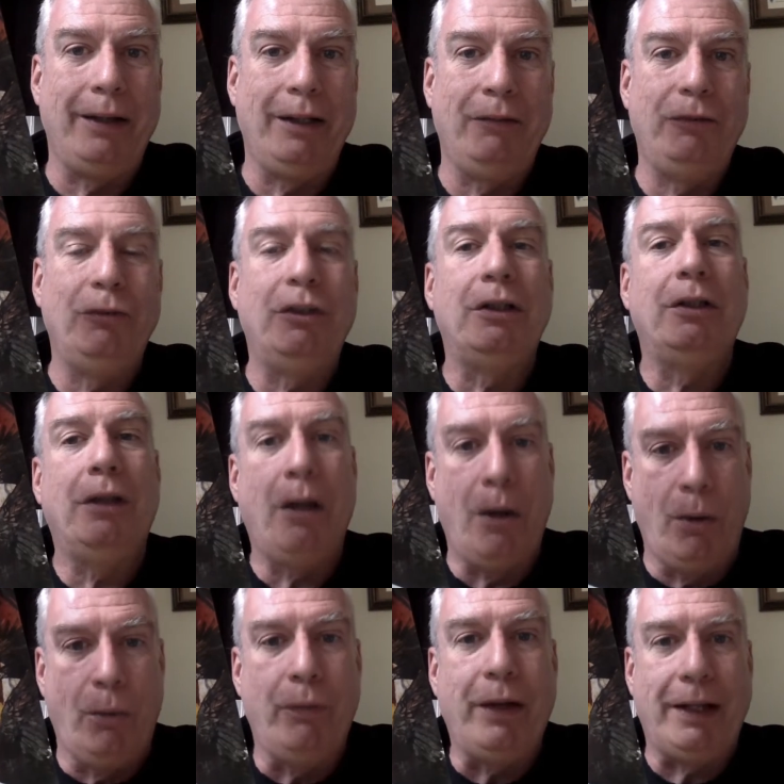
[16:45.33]
If you didn't
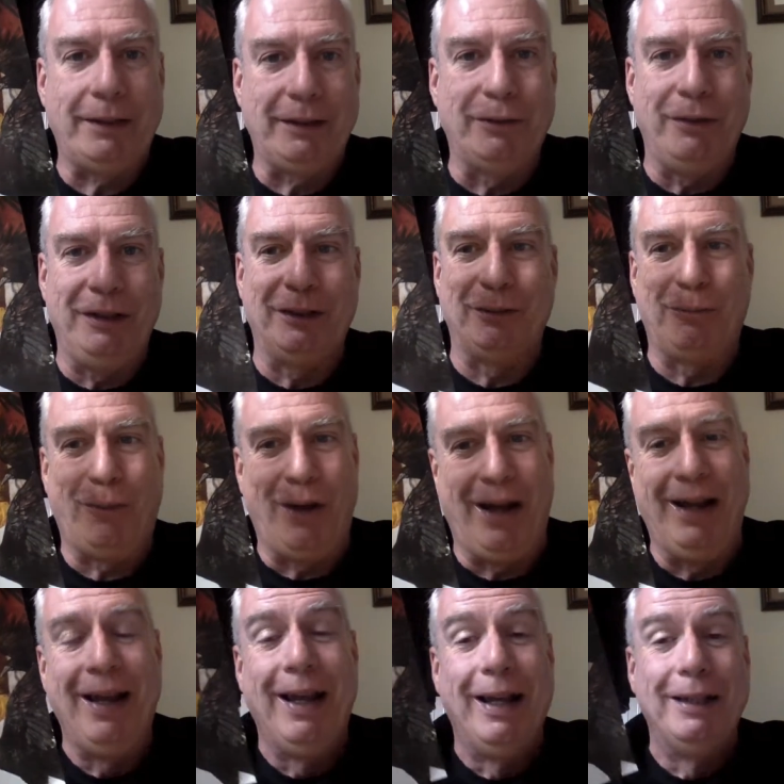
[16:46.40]
know, that's the reason why.